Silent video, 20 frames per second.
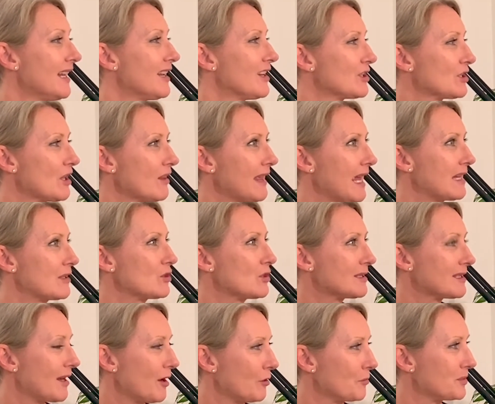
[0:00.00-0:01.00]
So that
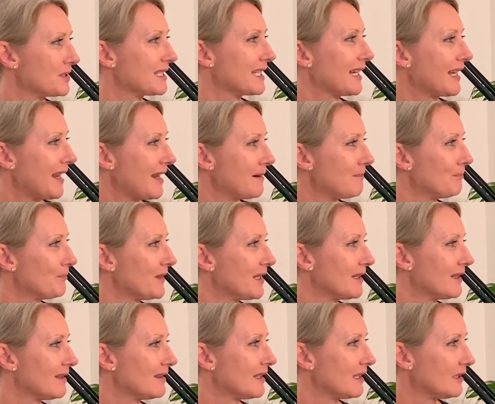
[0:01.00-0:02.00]
just helps to keep
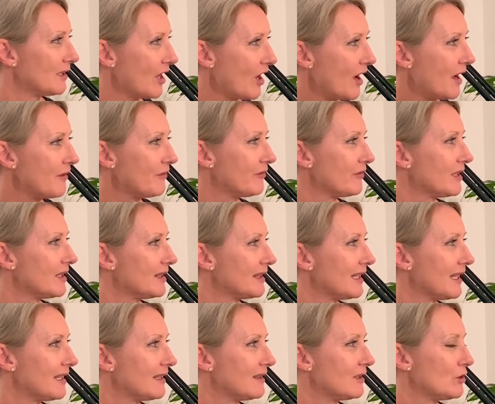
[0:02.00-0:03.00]
the life and
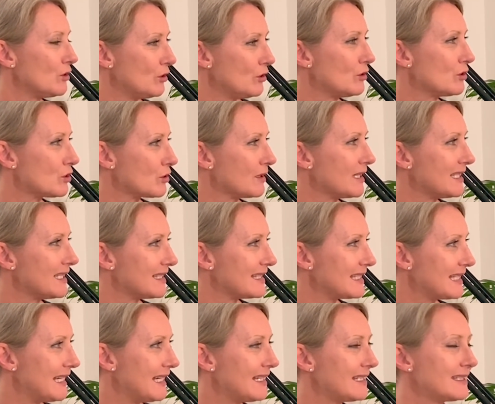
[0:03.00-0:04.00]
the nutrients
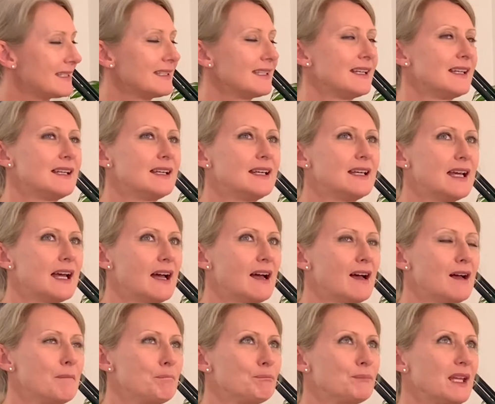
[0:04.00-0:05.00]
in.
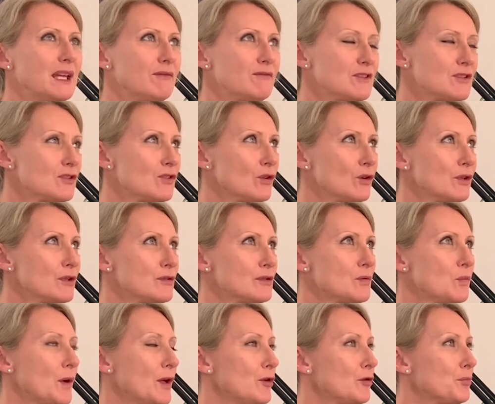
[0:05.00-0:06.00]
If the
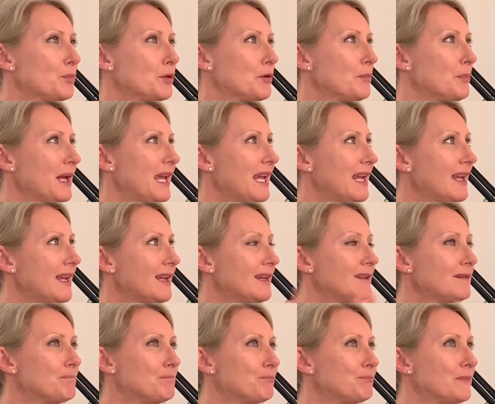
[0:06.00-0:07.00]
soil's well
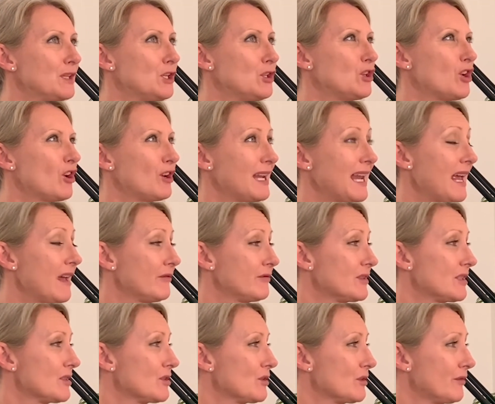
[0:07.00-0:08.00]
prepared, you don't have
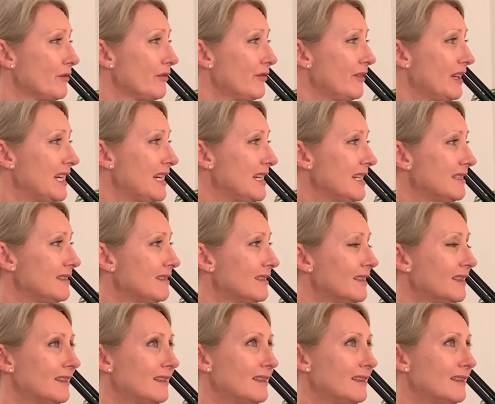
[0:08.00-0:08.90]
to sort of feed.